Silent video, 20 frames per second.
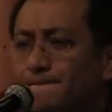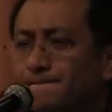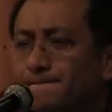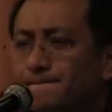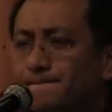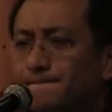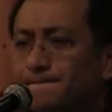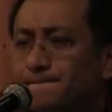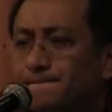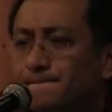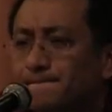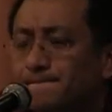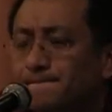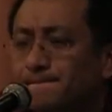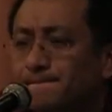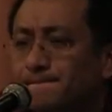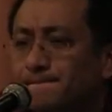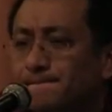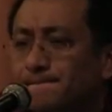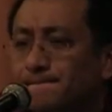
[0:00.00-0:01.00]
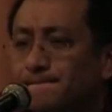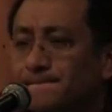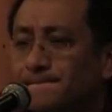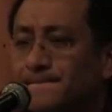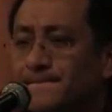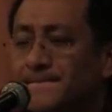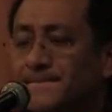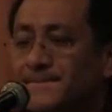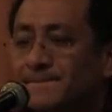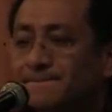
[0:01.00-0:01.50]

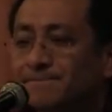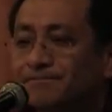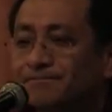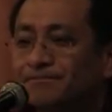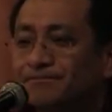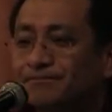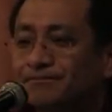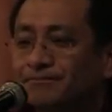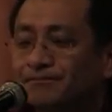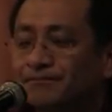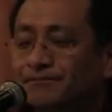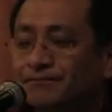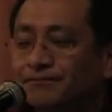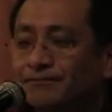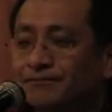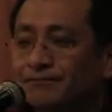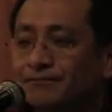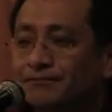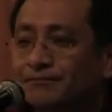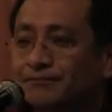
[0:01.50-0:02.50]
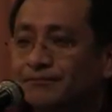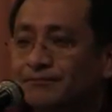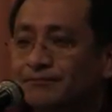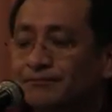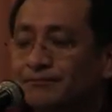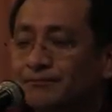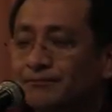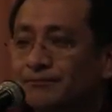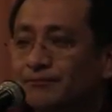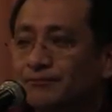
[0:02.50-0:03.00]

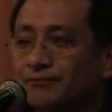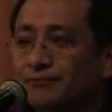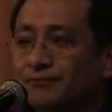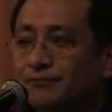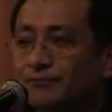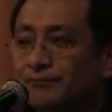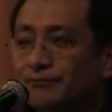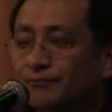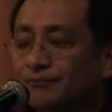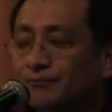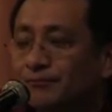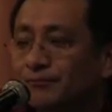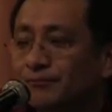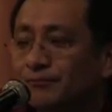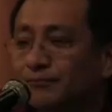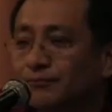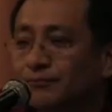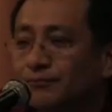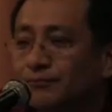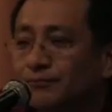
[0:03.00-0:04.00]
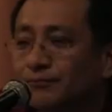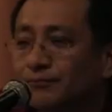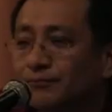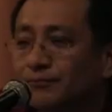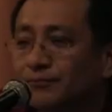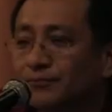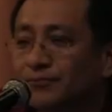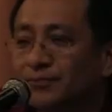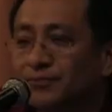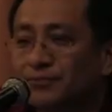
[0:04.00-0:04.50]

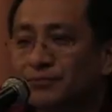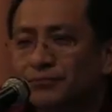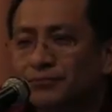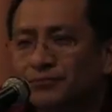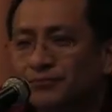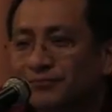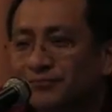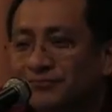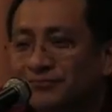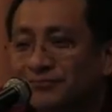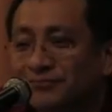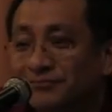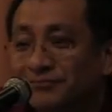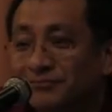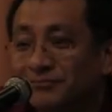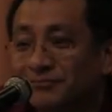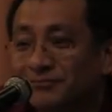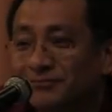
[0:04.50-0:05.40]
(no one is talking)